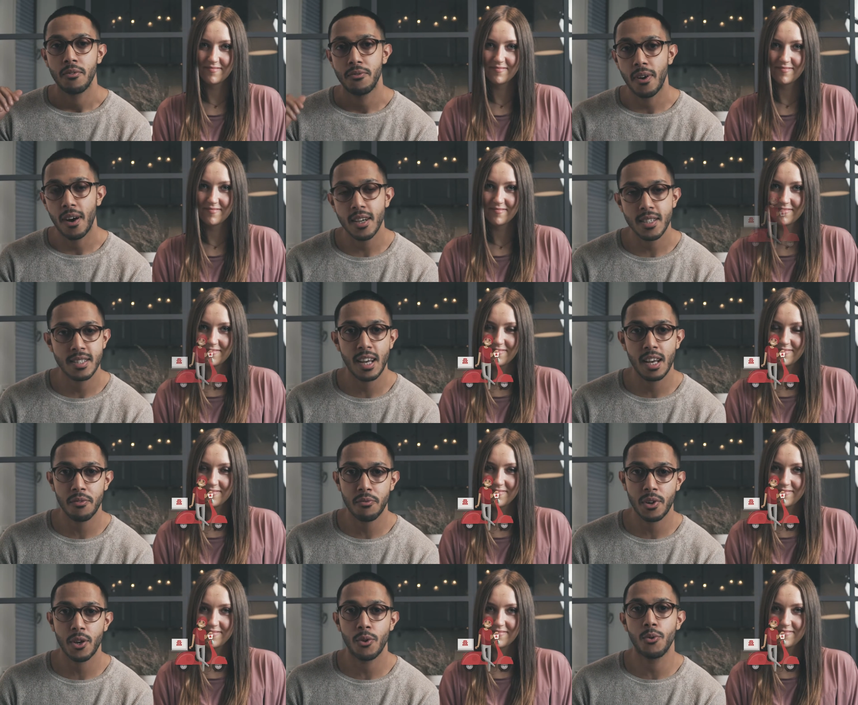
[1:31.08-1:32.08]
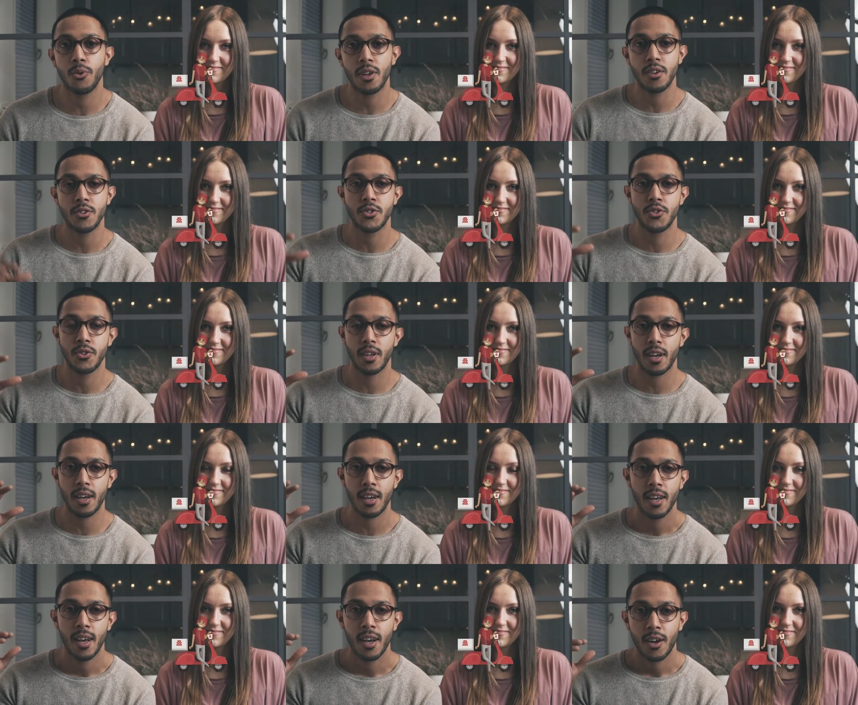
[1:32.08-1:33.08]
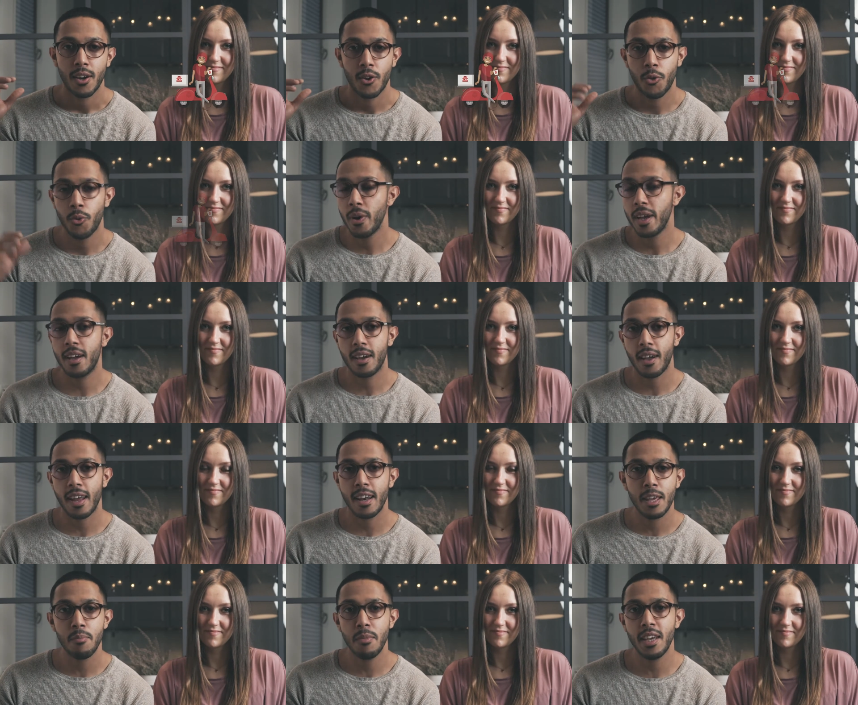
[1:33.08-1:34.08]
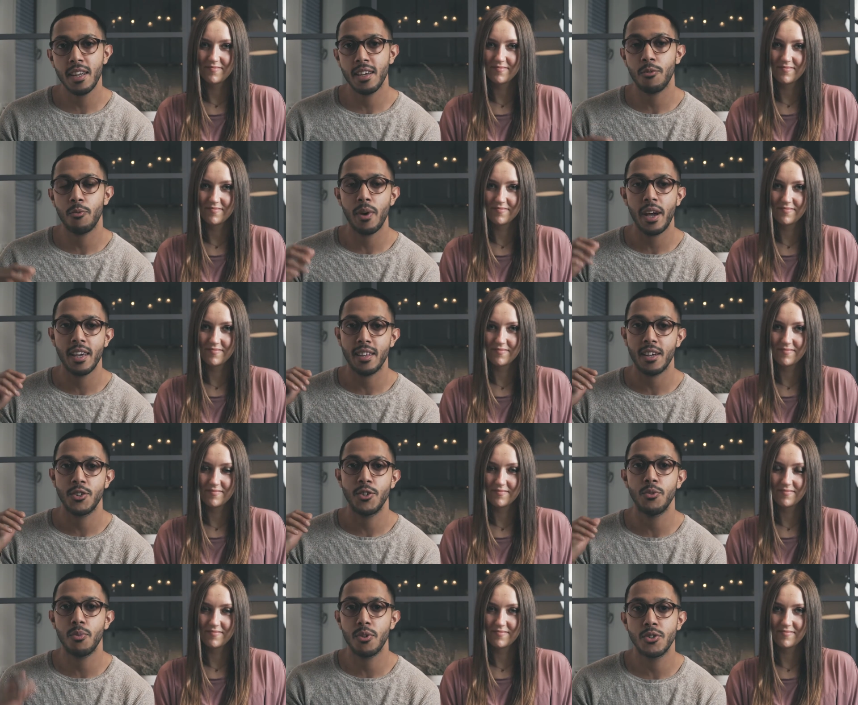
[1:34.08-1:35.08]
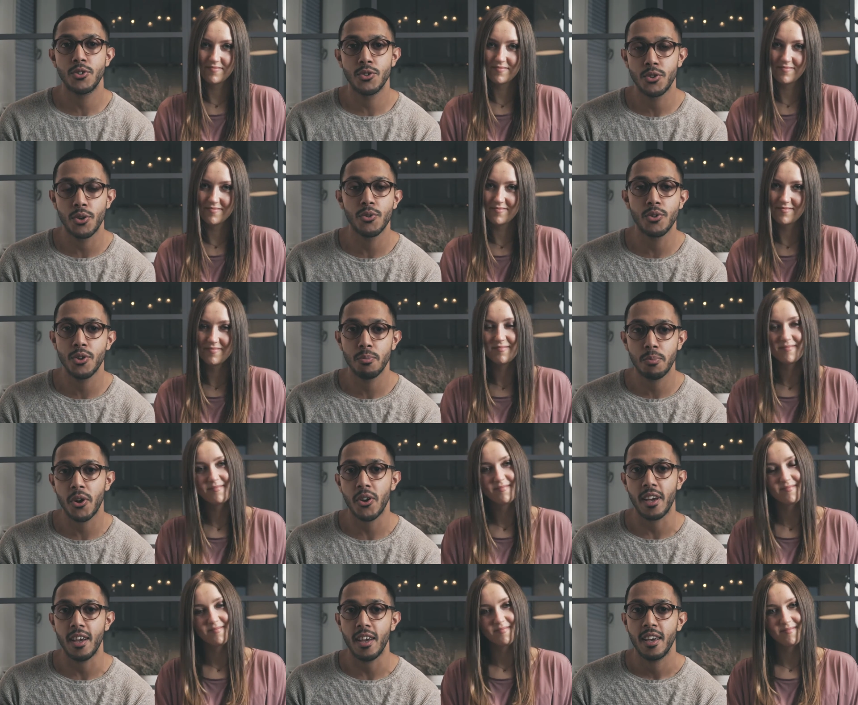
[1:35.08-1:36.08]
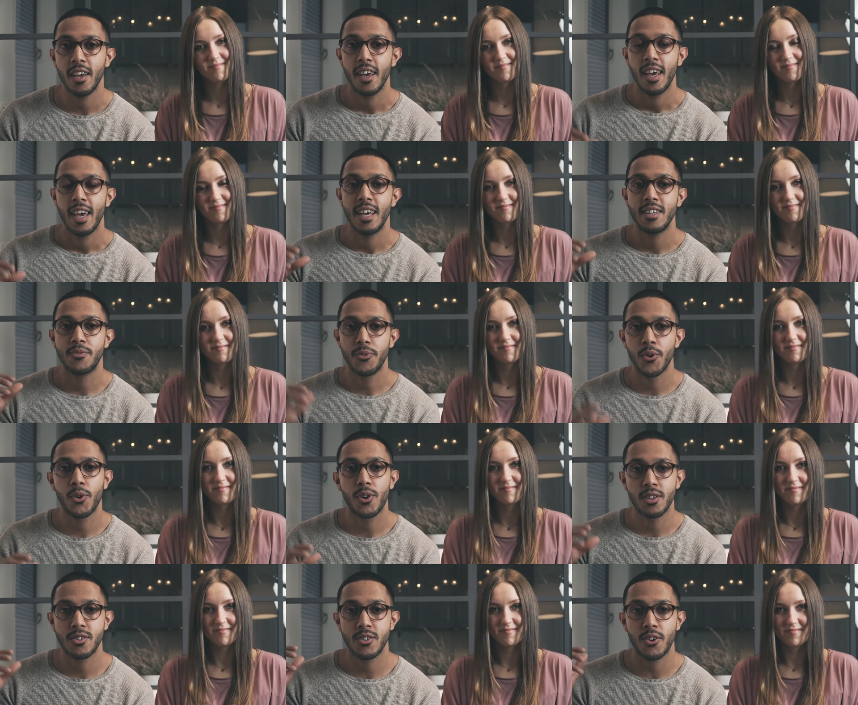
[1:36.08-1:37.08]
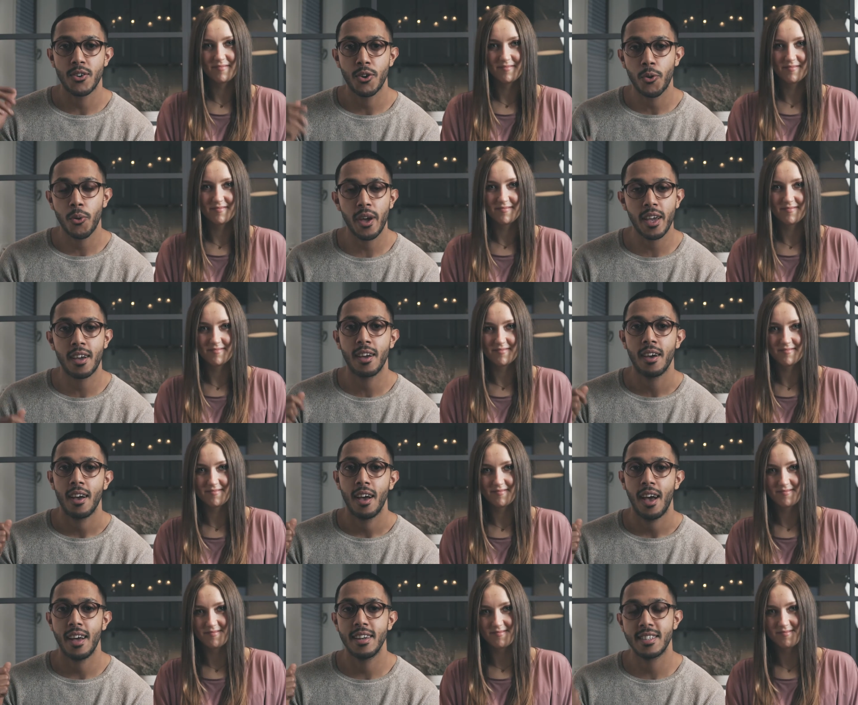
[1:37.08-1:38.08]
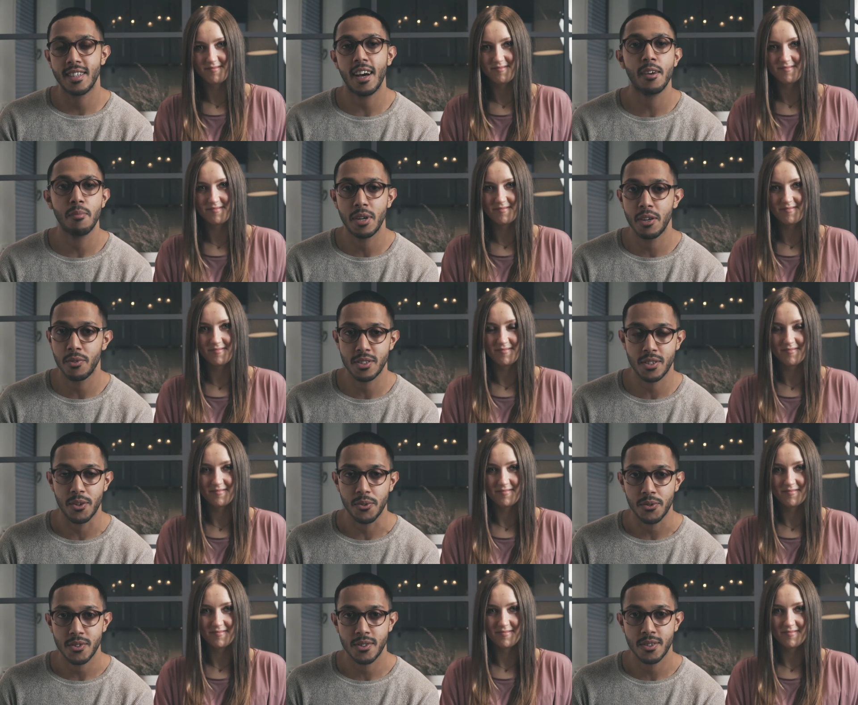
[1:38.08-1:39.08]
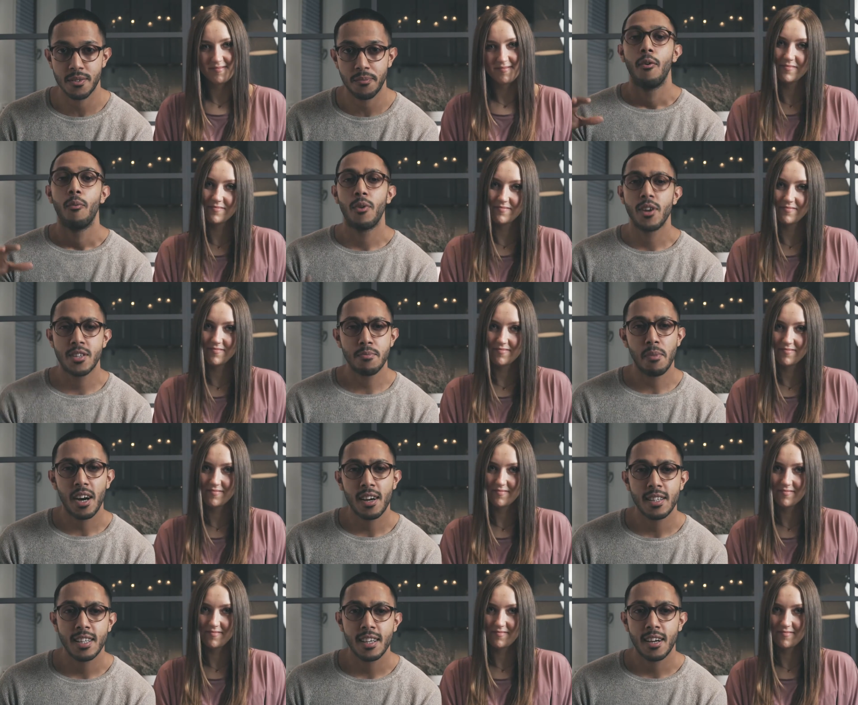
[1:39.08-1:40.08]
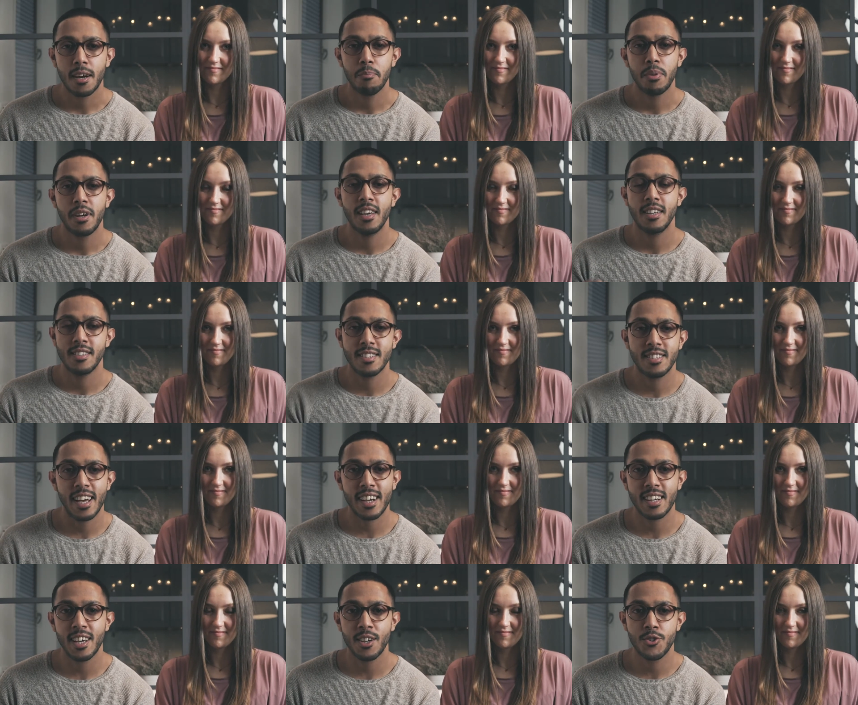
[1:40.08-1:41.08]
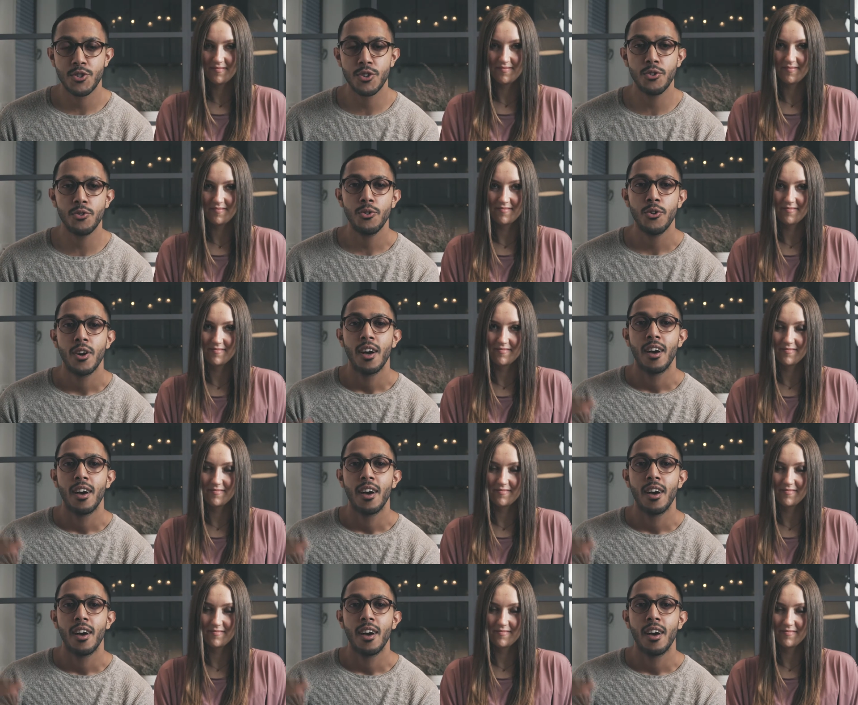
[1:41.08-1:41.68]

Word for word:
Speaker 1: fast delivery orders to the quick and immediate way that you want to tone your body is focused on quick and timely results. What does marketing companies and techniques do?